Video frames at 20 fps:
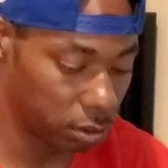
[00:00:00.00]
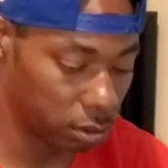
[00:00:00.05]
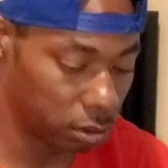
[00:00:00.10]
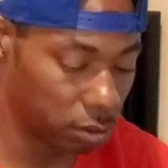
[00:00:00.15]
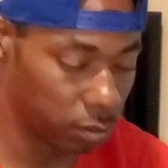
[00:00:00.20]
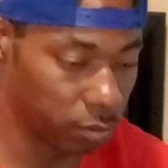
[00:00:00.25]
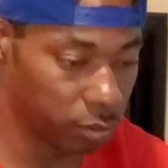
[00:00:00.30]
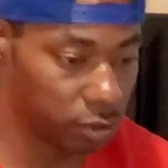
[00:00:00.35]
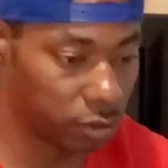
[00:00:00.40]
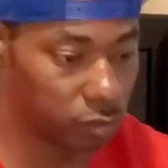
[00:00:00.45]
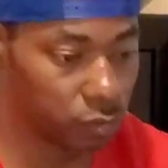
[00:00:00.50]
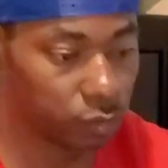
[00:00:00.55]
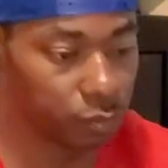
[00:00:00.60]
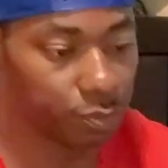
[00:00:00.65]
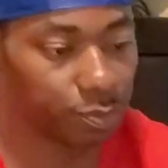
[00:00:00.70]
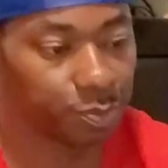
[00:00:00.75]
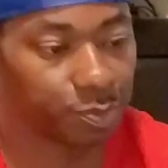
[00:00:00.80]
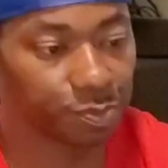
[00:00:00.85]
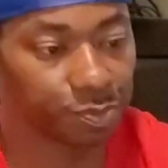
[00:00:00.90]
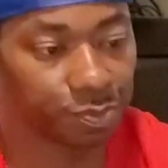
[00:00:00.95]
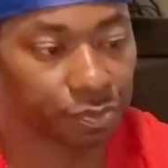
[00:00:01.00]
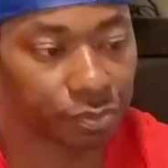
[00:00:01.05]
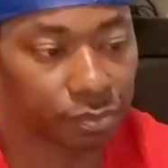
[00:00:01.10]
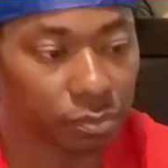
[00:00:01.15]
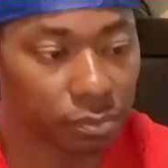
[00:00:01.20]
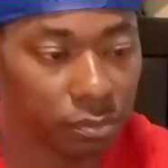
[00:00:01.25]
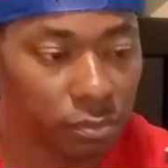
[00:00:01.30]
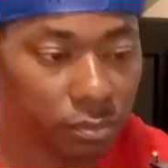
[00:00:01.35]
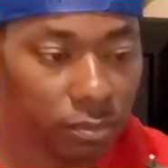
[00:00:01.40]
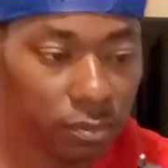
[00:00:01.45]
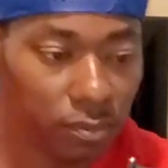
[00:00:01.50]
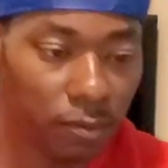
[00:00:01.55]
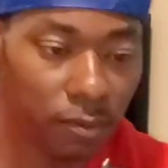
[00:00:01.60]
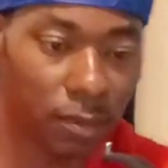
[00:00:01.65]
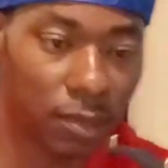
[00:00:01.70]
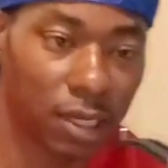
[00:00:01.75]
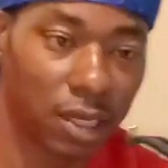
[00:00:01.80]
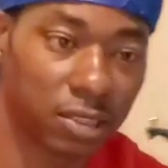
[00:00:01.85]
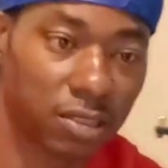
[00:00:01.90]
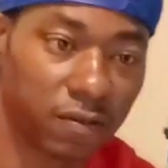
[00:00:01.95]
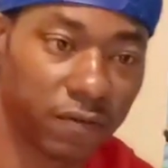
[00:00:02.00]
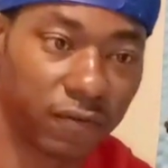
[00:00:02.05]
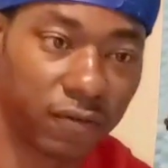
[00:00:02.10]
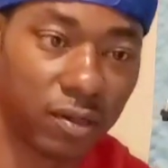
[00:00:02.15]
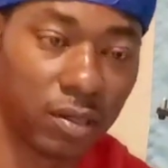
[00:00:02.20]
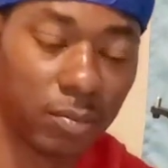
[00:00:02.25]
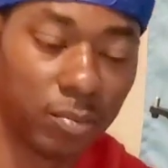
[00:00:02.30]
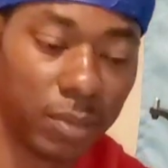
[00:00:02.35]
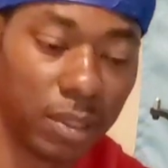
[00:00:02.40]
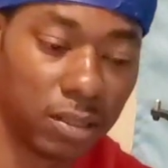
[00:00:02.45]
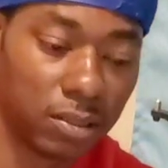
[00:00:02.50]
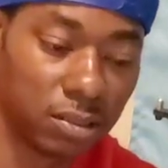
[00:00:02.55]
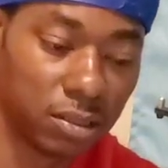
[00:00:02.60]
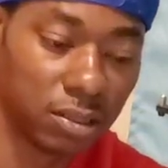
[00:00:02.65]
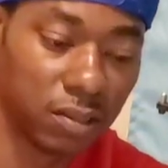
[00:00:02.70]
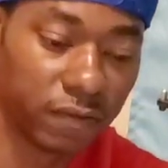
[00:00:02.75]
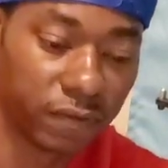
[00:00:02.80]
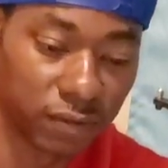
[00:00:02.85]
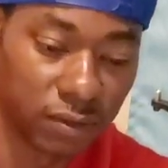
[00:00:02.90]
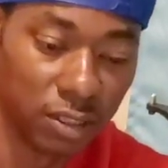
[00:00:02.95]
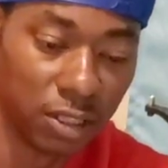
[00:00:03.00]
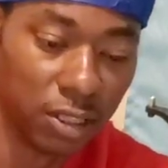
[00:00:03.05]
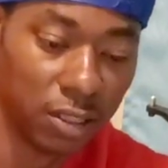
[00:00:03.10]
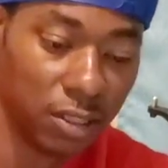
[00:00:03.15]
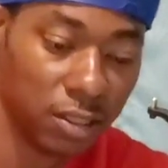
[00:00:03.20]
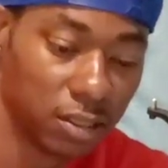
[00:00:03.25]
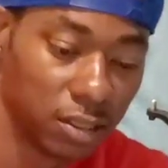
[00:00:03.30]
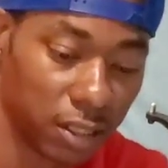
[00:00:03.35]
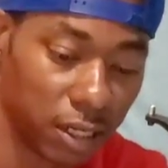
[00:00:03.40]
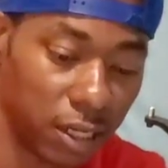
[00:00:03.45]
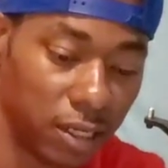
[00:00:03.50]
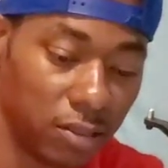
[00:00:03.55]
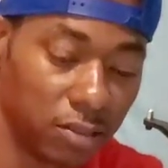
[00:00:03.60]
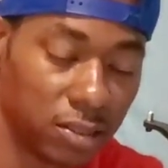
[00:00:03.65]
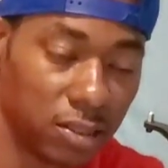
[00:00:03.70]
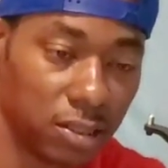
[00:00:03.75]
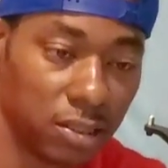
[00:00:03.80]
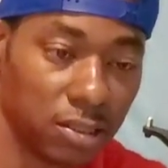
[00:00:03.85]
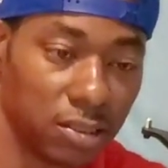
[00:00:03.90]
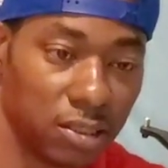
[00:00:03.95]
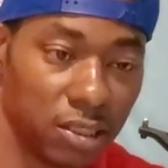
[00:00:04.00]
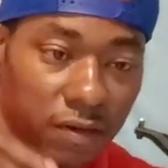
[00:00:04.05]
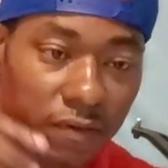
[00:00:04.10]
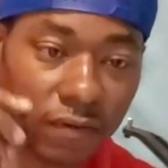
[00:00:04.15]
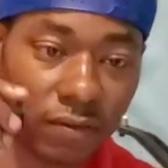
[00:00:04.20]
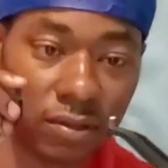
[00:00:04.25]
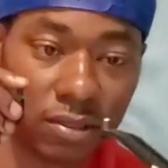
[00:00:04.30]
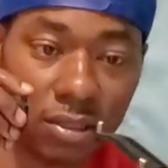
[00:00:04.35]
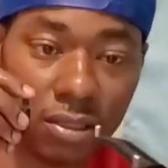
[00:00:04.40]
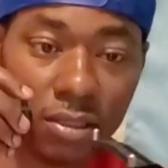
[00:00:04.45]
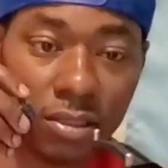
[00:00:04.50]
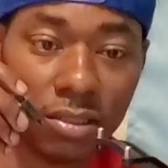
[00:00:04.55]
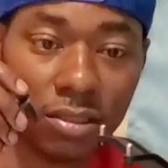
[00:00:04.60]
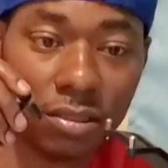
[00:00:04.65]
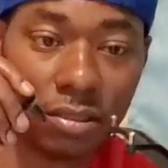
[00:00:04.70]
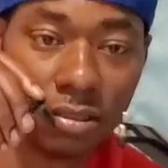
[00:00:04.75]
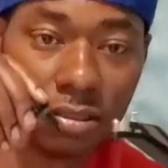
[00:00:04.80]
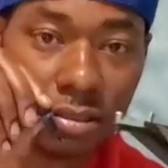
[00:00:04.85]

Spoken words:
And boom. Got the front mount different. Now you can see the difference in it.